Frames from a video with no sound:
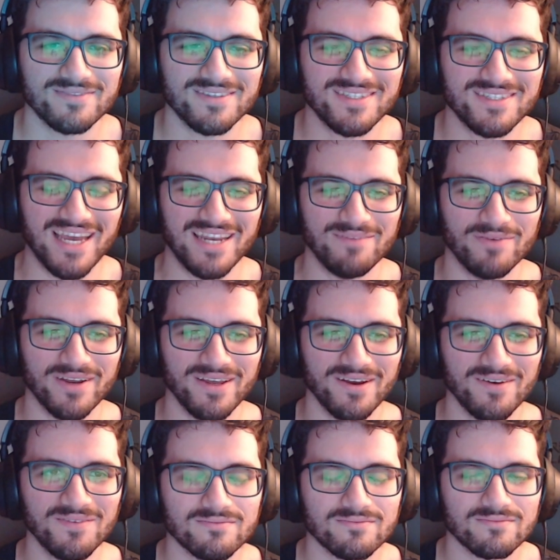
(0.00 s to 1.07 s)
Anybody?
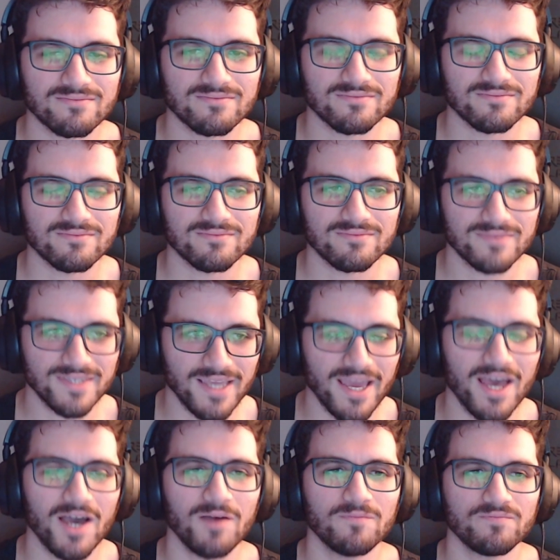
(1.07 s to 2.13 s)

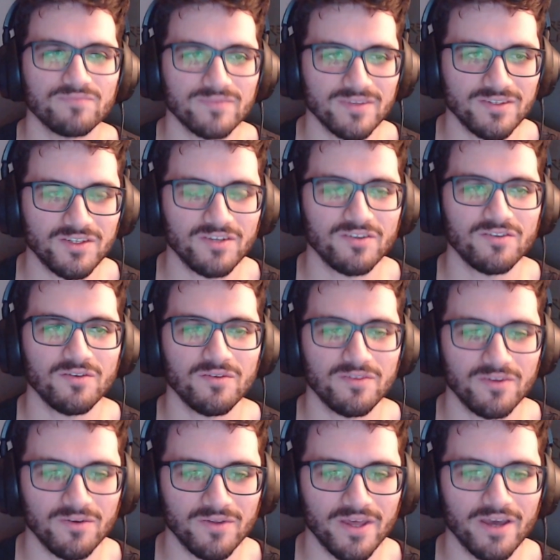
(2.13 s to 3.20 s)
Yeah, she should do it
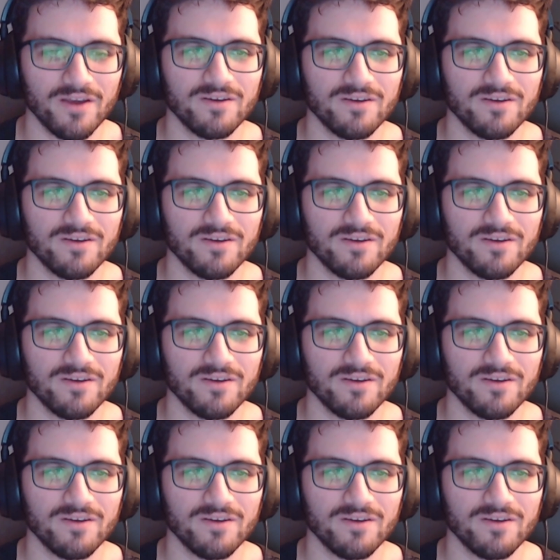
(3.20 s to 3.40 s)
too now.